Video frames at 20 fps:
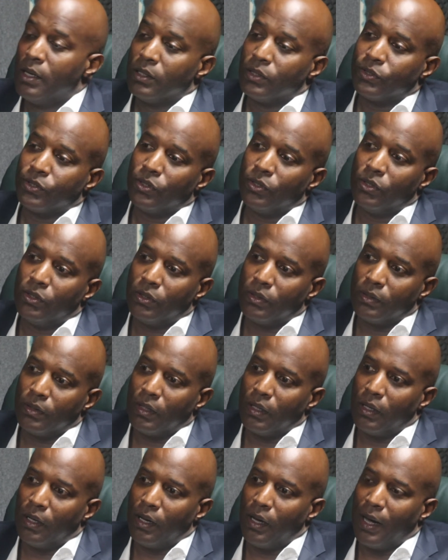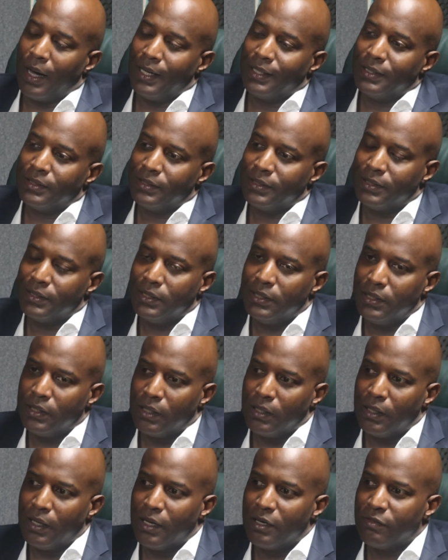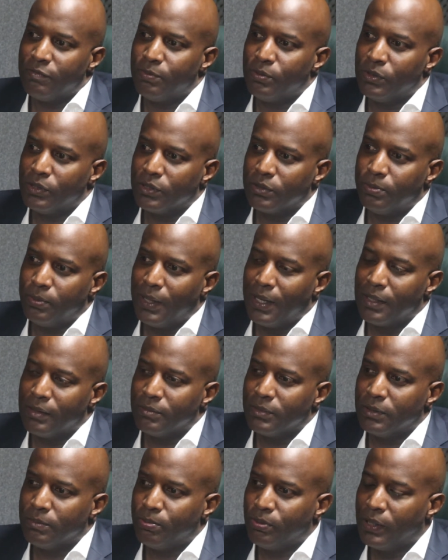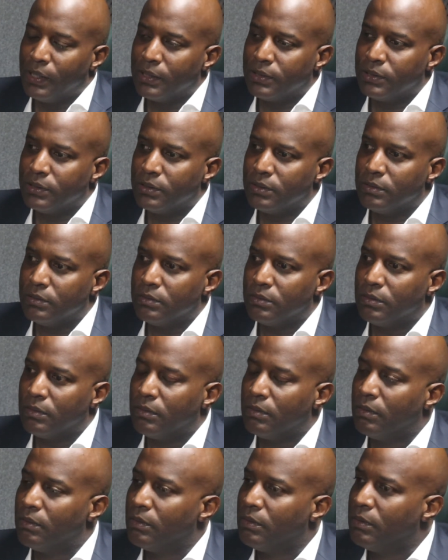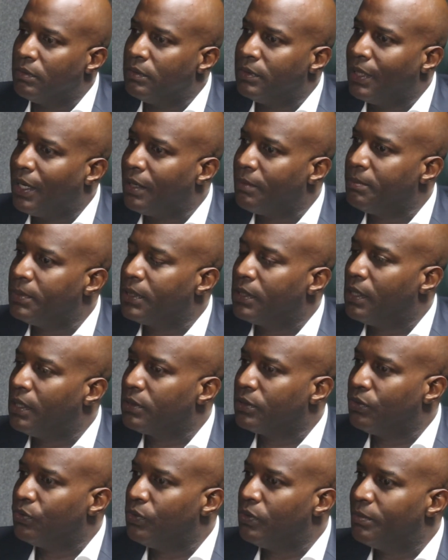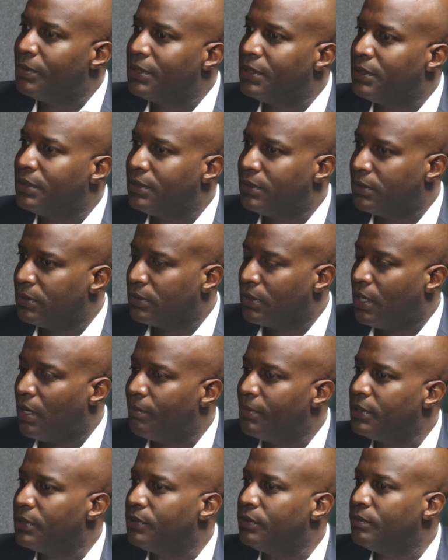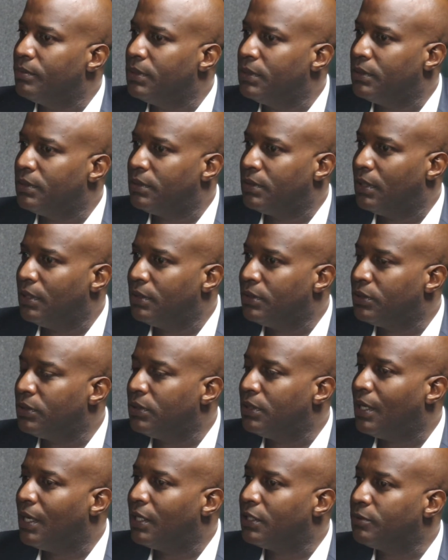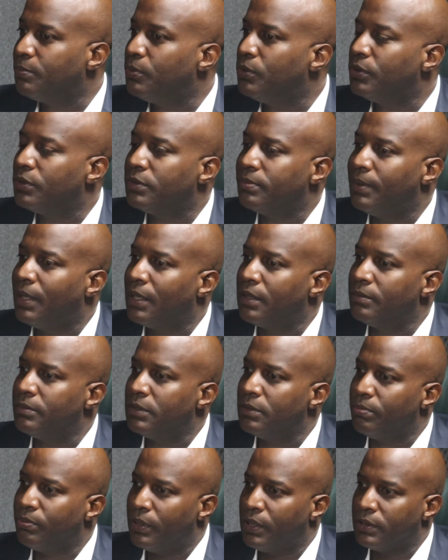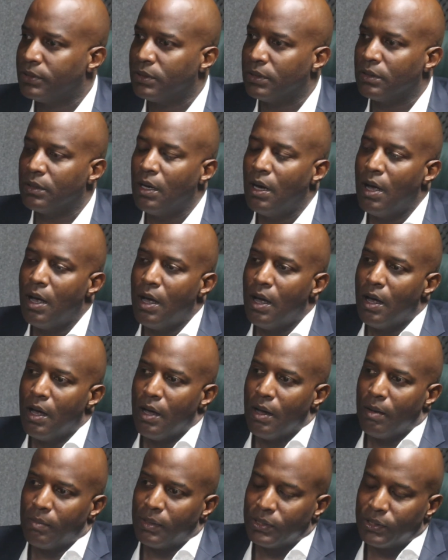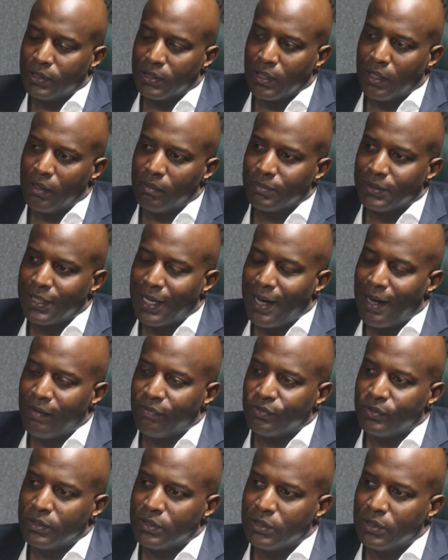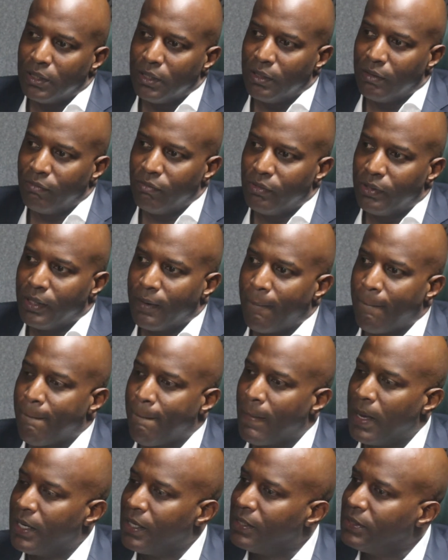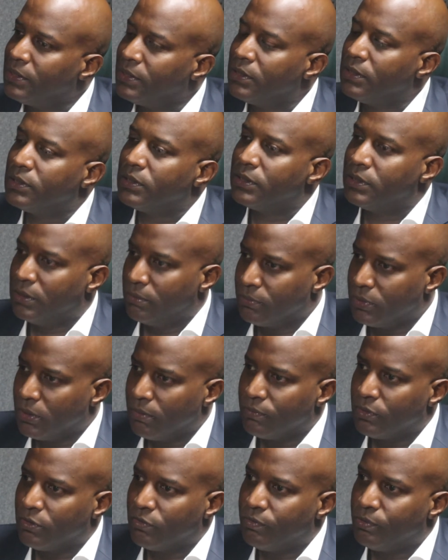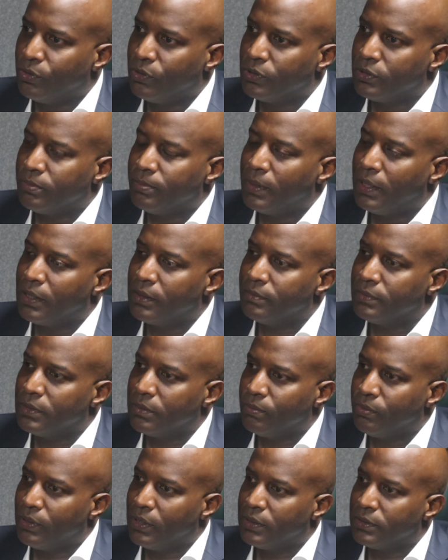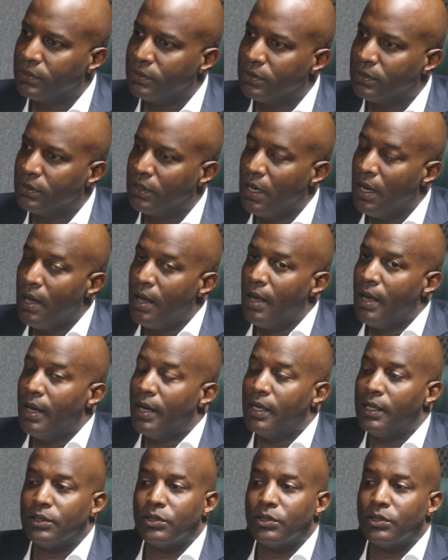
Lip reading: So I see a lot of postpartum depression, not because a woman is coming to me saying she has postpartum depression, but she comes after delivery and I see the symptoms of postpartum depression. Mm-hmm.